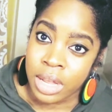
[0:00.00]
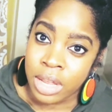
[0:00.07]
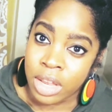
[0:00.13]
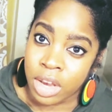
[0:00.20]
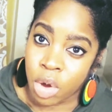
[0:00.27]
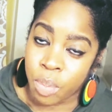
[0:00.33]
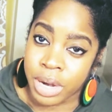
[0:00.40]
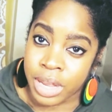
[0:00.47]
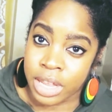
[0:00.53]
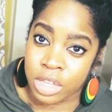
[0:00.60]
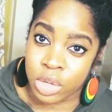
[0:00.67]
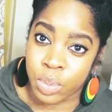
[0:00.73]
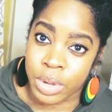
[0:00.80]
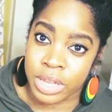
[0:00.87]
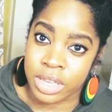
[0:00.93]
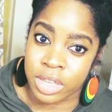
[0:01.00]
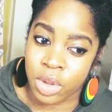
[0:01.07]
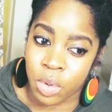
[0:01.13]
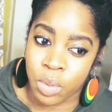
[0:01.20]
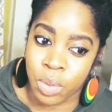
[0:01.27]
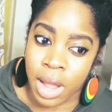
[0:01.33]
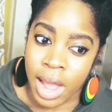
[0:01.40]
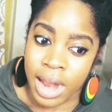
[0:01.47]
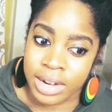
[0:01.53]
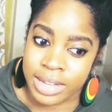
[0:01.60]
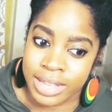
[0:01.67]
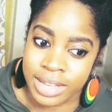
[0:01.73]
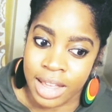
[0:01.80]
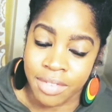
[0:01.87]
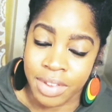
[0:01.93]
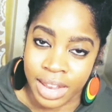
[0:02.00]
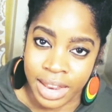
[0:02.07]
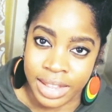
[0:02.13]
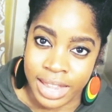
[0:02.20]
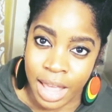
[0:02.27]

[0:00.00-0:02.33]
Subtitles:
you know, put it in twists, so I just left it like